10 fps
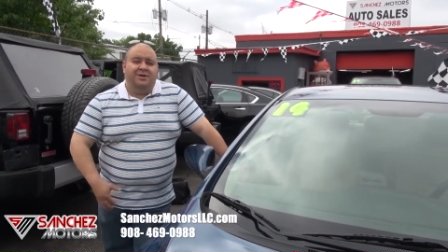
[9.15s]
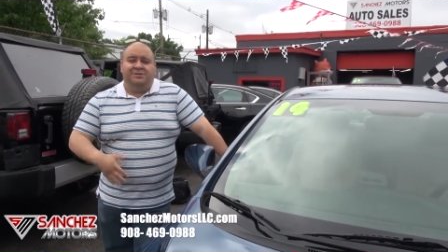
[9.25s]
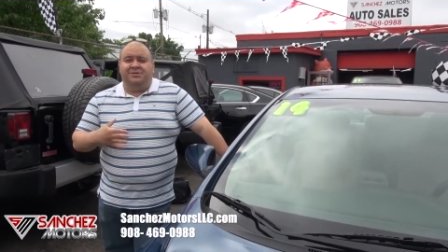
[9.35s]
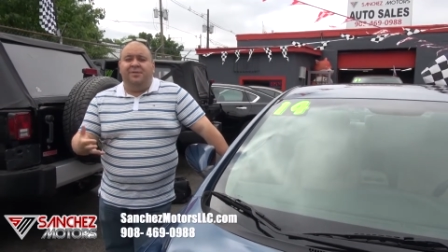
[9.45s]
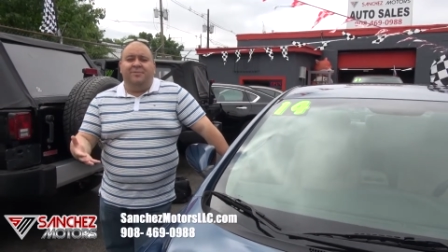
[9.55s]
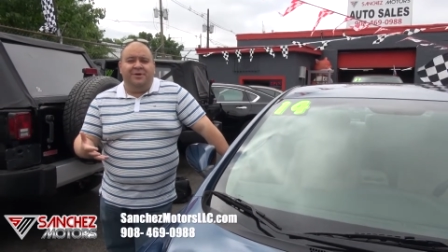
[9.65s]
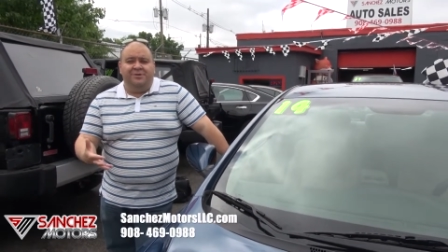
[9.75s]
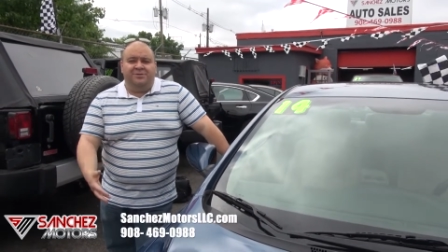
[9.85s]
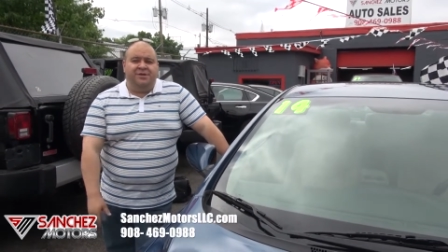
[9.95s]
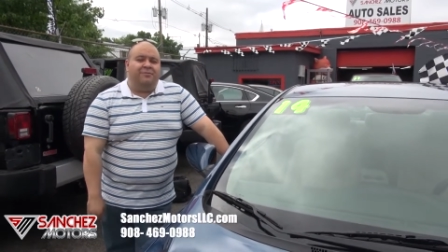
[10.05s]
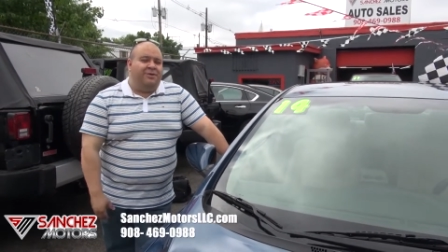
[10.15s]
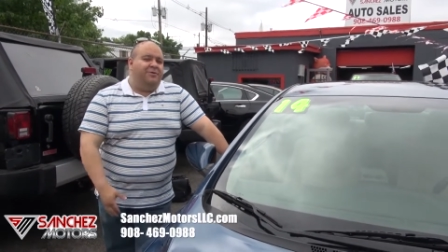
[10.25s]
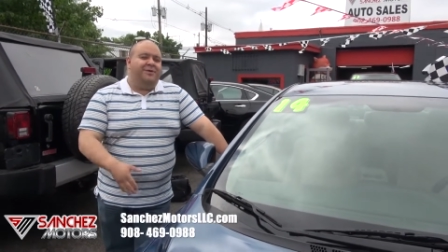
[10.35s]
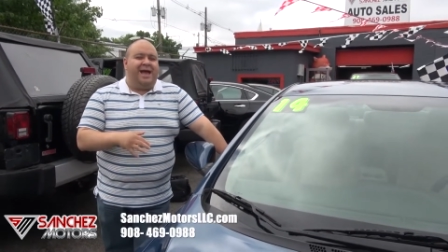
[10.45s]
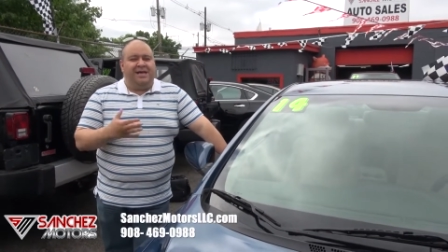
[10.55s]
Summer is here. We
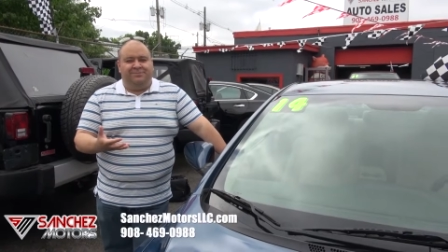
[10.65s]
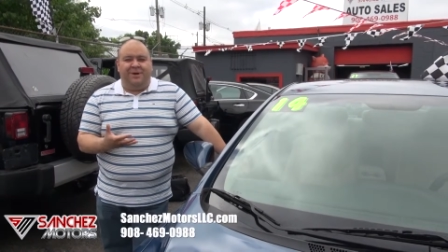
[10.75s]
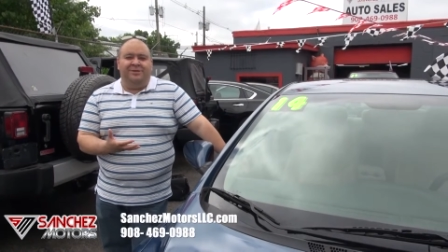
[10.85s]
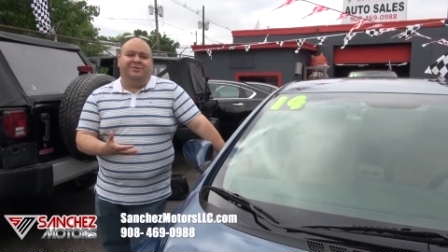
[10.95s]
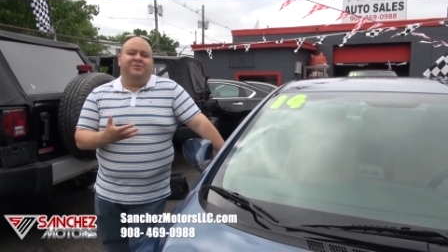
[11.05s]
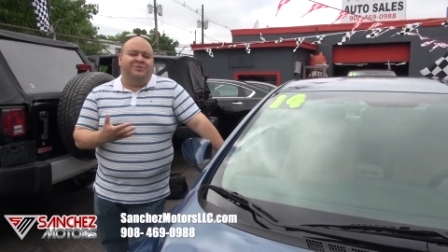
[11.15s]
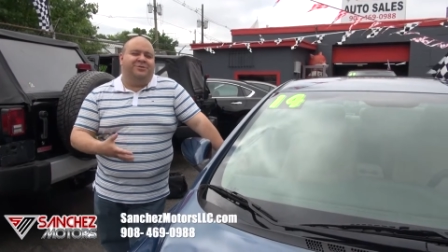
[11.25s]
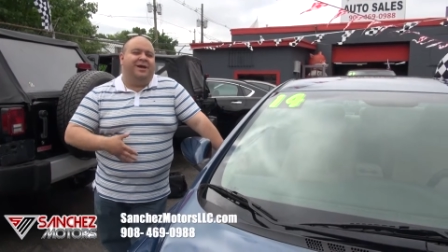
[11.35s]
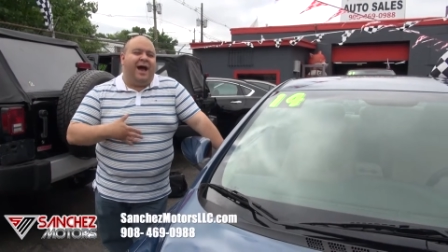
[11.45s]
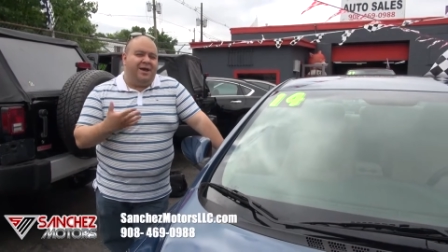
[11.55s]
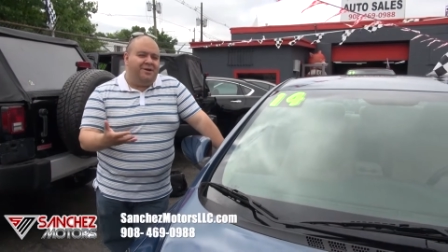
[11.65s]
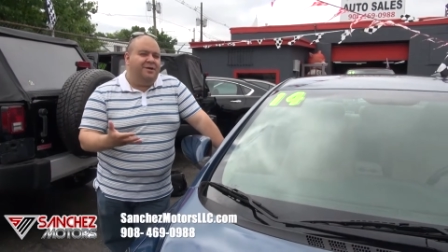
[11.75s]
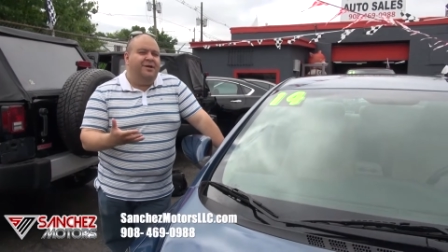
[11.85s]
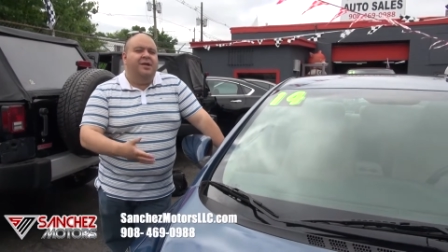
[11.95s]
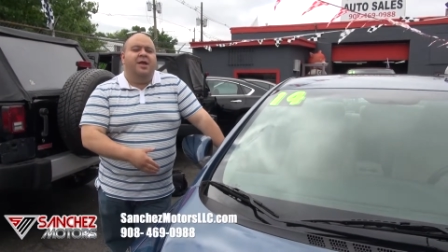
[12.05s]
know gas prices are usually higher
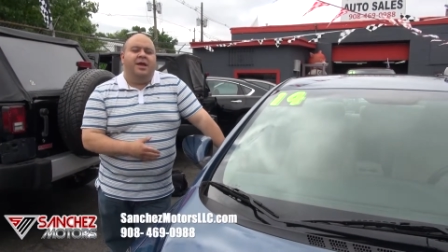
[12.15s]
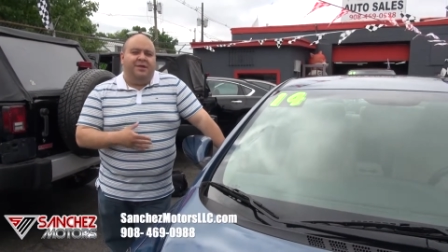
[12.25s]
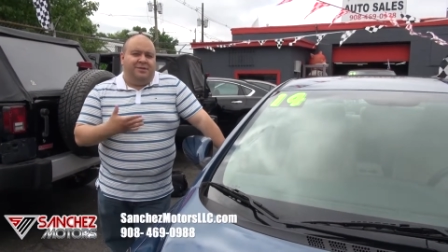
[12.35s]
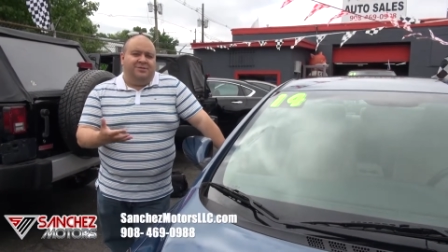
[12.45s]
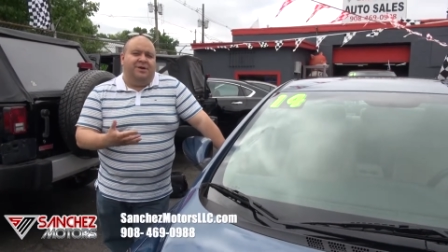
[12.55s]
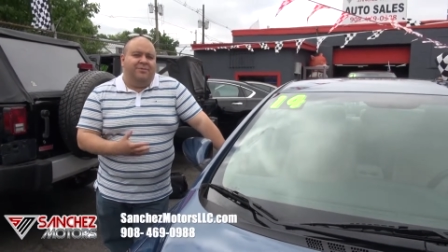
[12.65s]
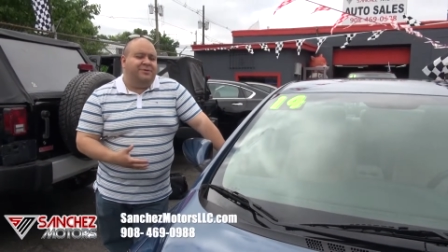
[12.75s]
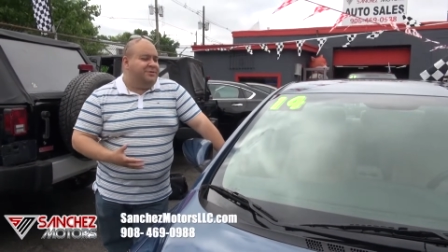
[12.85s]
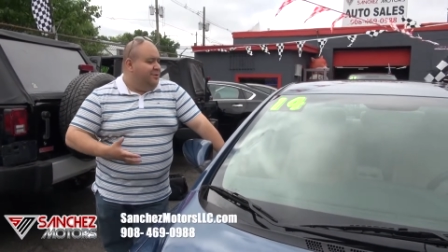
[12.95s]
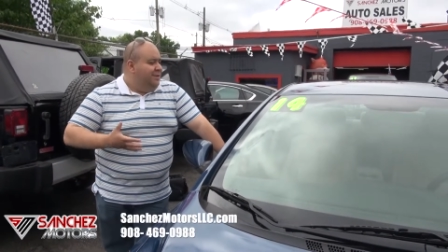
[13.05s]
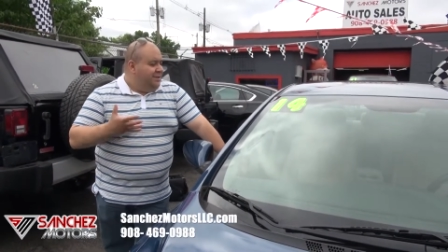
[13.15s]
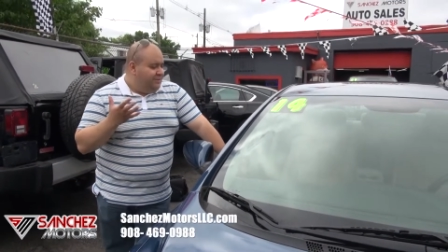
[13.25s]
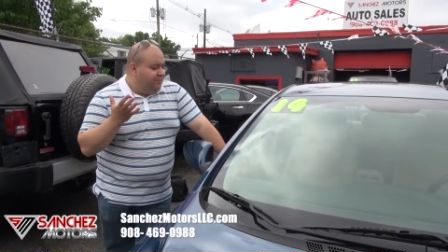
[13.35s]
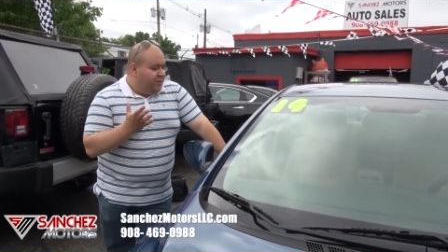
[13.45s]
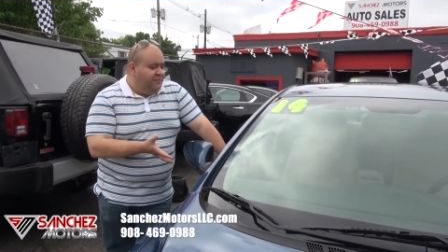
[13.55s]
in the summer, so it's
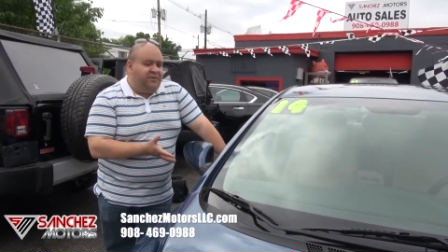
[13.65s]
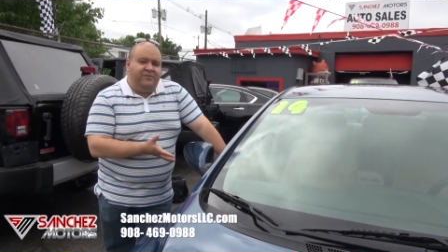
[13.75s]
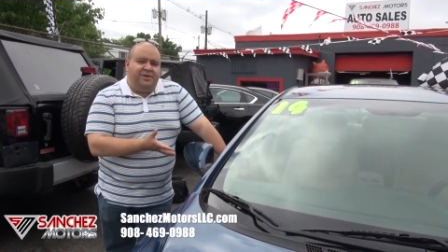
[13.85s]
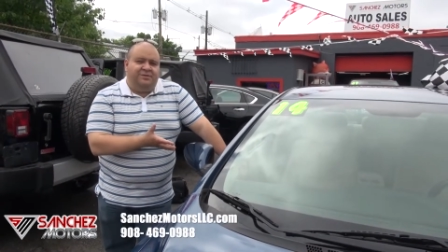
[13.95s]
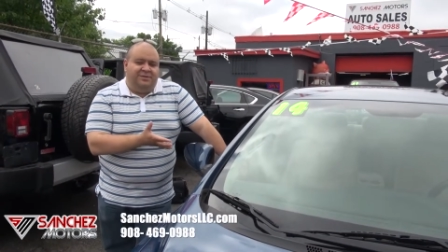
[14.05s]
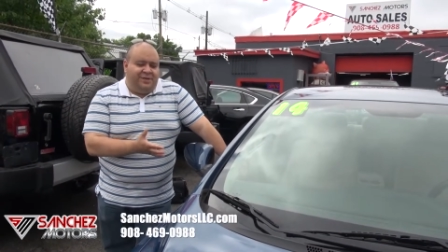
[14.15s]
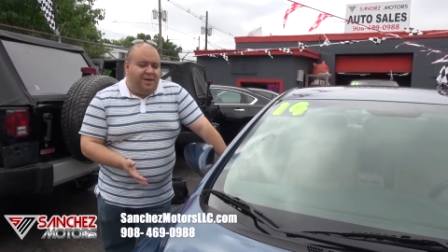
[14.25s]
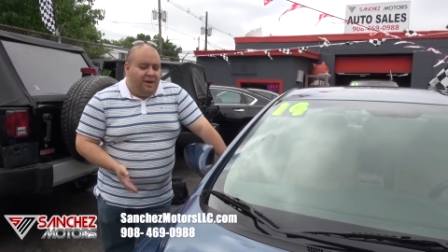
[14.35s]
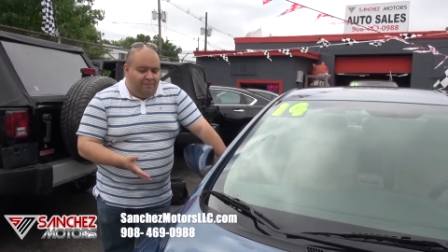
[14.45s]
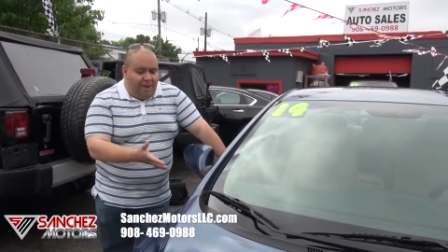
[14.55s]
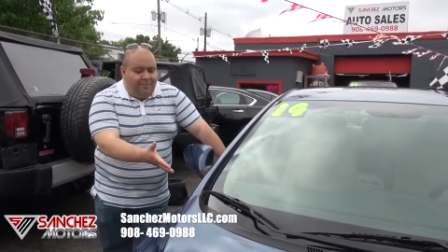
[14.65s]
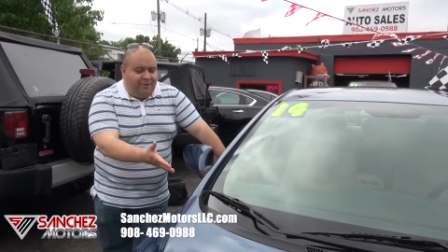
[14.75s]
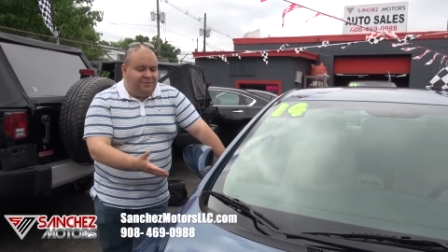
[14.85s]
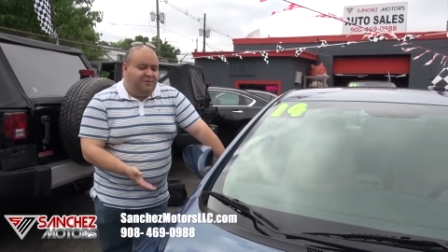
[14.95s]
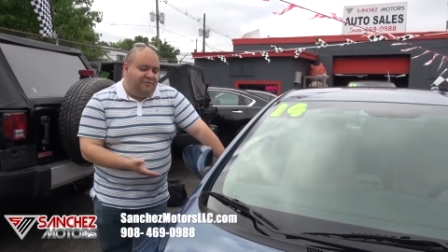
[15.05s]
a perfect vehicle to get. My
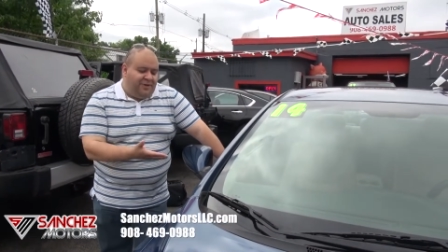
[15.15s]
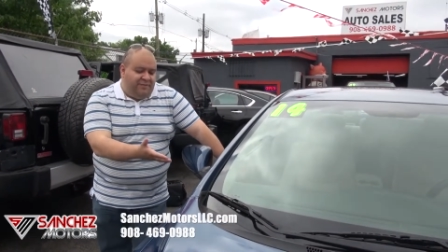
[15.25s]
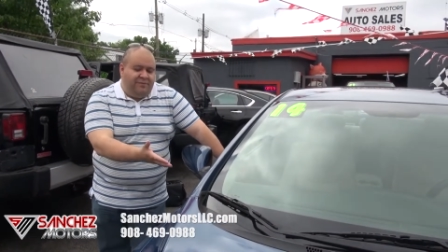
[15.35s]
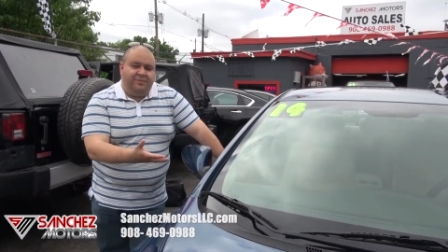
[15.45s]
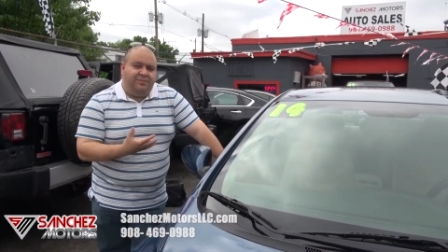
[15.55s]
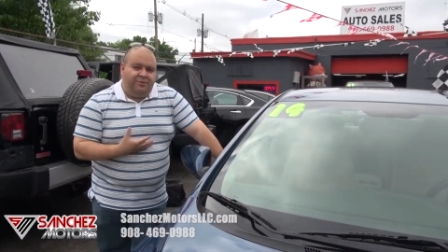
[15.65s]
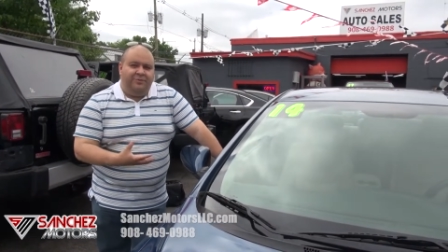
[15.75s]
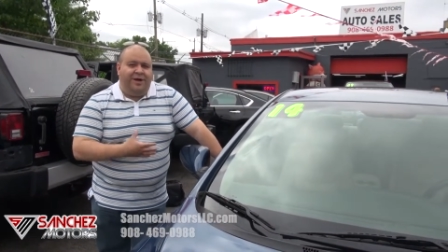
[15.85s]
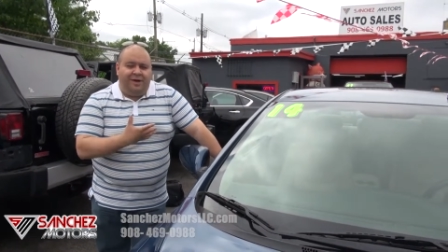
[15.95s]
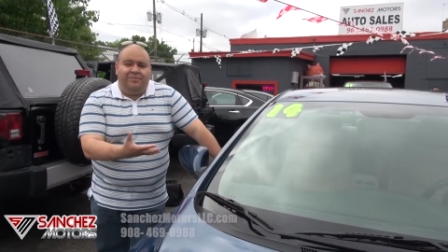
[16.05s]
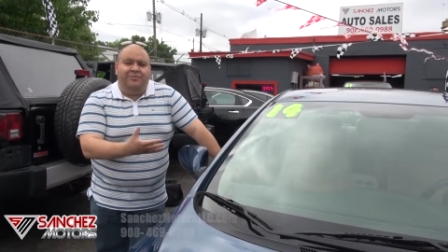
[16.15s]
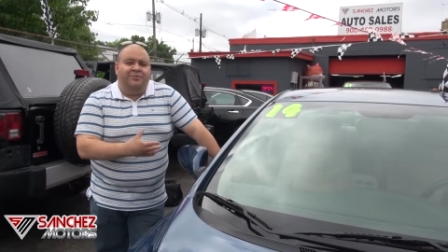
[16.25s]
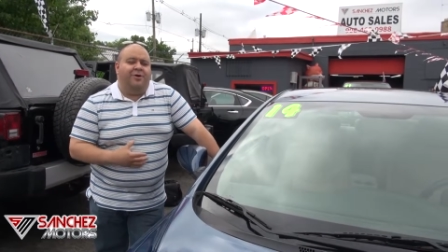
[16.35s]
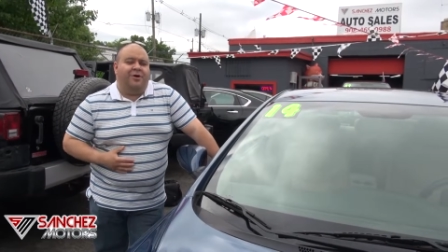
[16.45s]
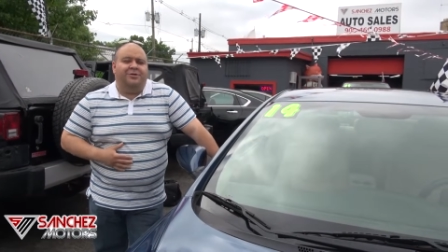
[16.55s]
personal favorite, blue. I like blue
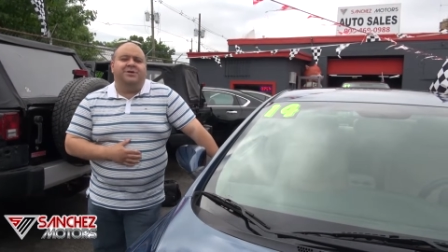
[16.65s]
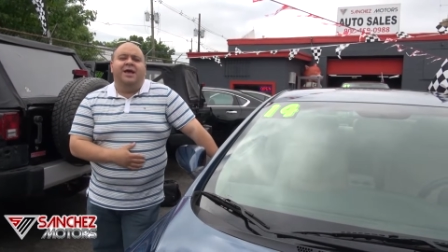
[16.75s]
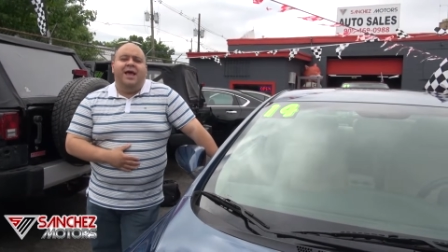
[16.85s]
cars.